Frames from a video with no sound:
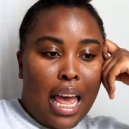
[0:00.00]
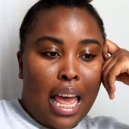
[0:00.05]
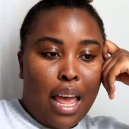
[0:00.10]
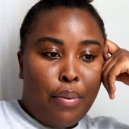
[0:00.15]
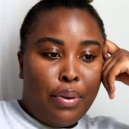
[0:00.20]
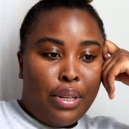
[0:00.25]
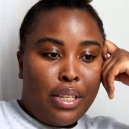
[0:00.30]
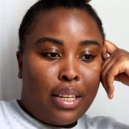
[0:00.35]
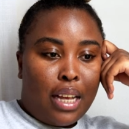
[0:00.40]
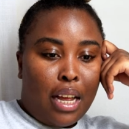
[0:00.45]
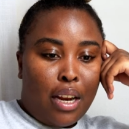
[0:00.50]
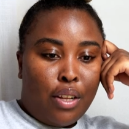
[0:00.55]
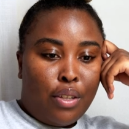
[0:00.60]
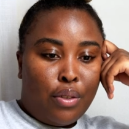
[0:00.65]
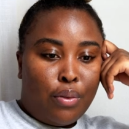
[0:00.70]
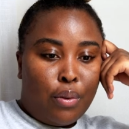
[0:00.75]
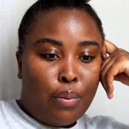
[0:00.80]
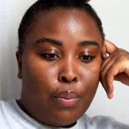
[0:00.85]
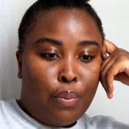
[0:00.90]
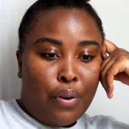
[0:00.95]
It was getting
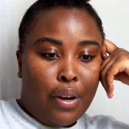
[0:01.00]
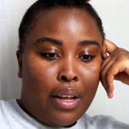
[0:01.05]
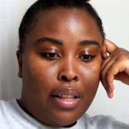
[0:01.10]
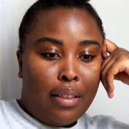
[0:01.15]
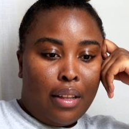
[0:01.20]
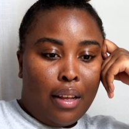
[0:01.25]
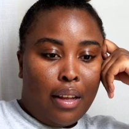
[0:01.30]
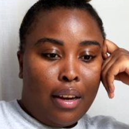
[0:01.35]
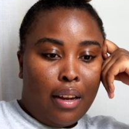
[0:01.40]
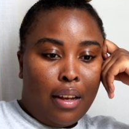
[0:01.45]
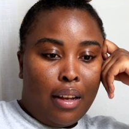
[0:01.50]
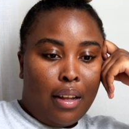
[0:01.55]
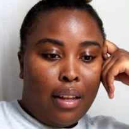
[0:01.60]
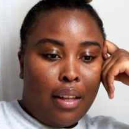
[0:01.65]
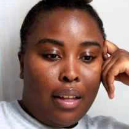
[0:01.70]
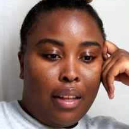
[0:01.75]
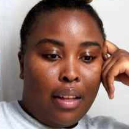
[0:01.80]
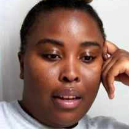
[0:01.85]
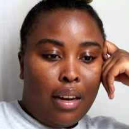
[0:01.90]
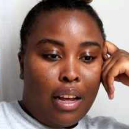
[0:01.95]
to a point that,
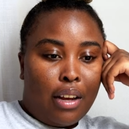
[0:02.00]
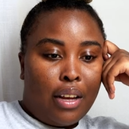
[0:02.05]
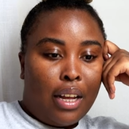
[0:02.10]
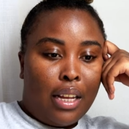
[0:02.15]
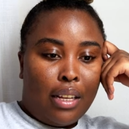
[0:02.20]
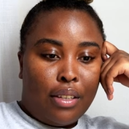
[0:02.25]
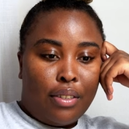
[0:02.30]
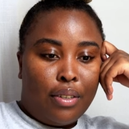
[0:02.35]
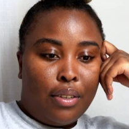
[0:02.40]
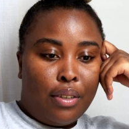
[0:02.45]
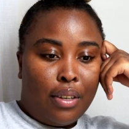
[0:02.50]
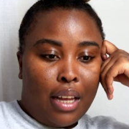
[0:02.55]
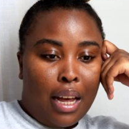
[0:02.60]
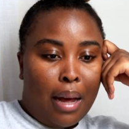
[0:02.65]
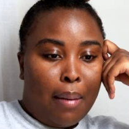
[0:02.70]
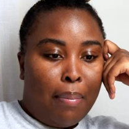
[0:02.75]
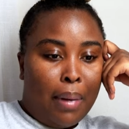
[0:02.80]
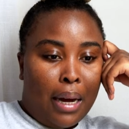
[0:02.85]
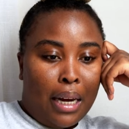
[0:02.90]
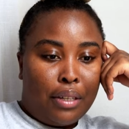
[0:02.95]
okay, so
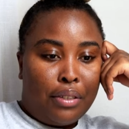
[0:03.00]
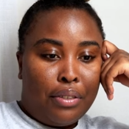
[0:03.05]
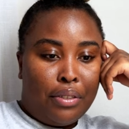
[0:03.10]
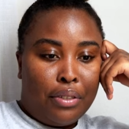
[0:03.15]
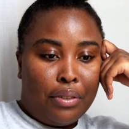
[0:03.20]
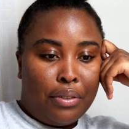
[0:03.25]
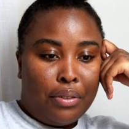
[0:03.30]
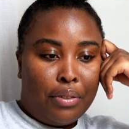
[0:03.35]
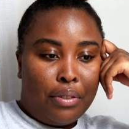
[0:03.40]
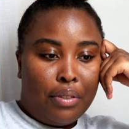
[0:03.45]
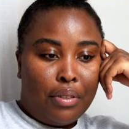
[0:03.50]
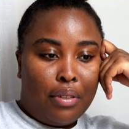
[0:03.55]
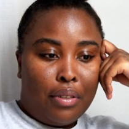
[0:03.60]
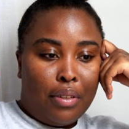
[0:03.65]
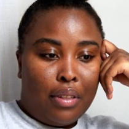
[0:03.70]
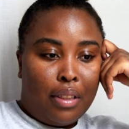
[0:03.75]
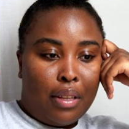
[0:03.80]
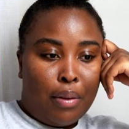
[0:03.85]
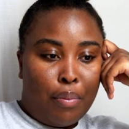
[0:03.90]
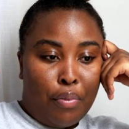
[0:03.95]
yeah, back to
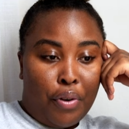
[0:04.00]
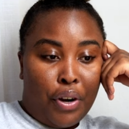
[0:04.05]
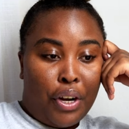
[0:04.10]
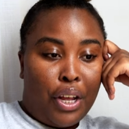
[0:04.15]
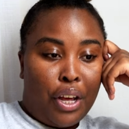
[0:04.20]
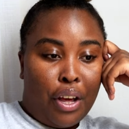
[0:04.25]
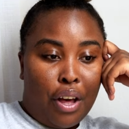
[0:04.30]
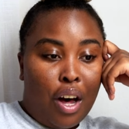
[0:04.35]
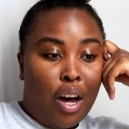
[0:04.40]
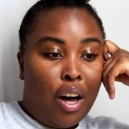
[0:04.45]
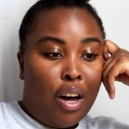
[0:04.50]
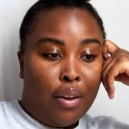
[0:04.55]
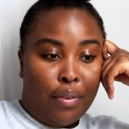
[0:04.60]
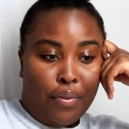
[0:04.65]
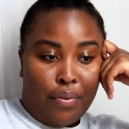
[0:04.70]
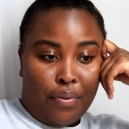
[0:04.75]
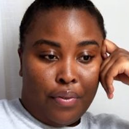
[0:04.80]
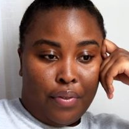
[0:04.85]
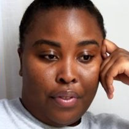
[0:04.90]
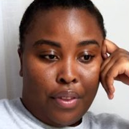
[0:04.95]
the morning
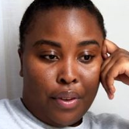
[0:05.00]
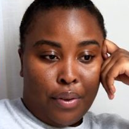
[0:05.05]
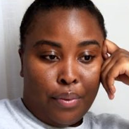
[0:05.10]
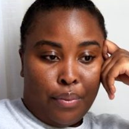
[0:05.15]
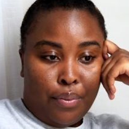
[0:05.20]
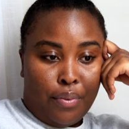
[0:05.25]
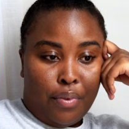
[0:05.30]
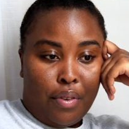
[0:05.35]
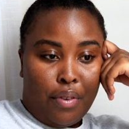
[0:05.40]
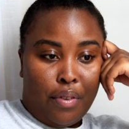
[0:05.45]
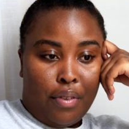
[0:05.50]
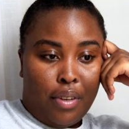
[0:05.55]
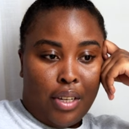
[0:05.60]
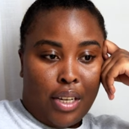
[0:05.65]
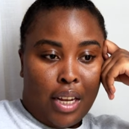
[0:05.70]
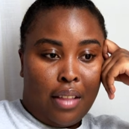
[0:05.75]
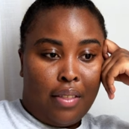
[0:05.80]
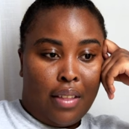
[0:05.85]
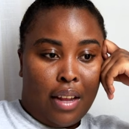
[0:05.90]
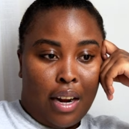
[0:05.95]
of the
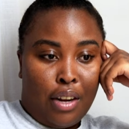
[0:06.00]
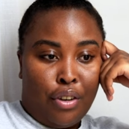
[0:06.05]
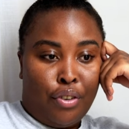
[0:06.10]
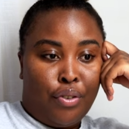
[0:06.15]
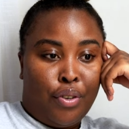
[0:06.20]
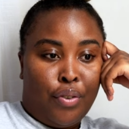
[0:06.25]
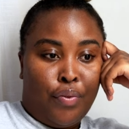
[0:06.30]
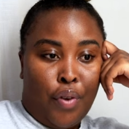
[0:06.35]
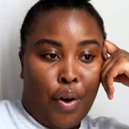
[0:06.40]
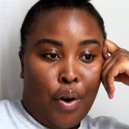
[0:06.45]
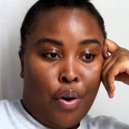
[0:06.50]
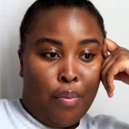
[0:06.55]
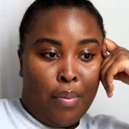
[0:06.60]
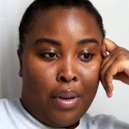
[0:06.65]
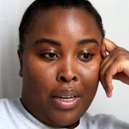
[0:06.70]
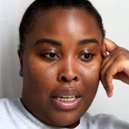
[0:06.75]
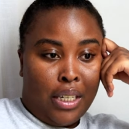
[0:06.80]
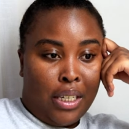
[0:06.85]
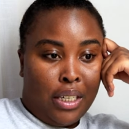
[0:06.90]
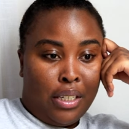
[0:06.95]
day that I drove home
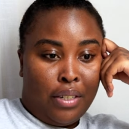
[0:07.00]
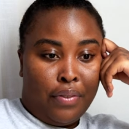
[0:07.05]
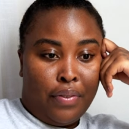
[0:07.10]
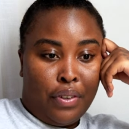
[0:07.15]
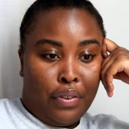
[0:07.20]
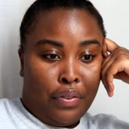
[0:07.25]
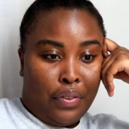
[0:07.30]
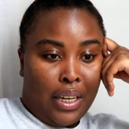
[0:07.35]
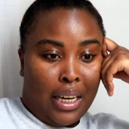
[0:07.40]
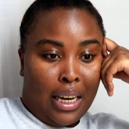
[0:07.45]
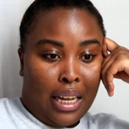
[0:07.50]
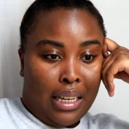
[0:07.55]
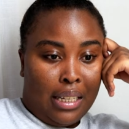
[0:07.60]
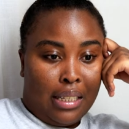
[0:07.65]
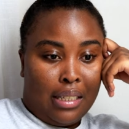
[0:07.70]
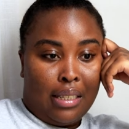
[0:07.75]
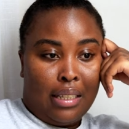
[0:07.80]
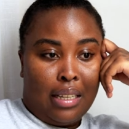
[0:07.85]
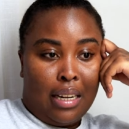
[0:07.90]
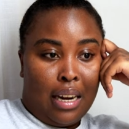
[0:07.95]
and I didn't even
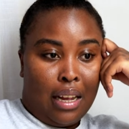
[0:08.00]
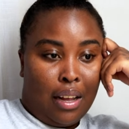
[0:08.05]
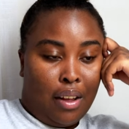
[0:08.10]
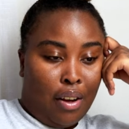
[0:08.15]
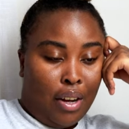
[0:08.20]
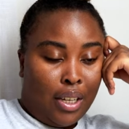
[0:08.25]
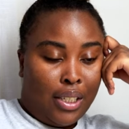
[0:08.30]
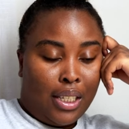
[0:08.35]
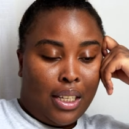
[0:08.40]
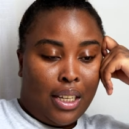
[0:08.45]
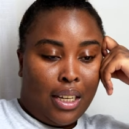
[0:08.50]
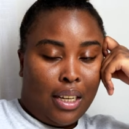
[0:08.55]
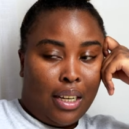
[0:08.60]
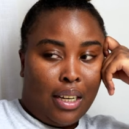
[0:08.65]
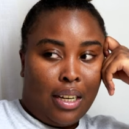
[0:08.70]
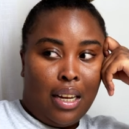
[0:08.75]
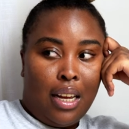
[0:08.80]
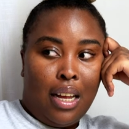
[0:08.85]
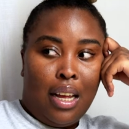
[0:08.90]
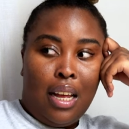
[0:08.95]
realize that I got
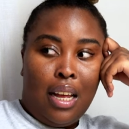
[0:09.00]
here.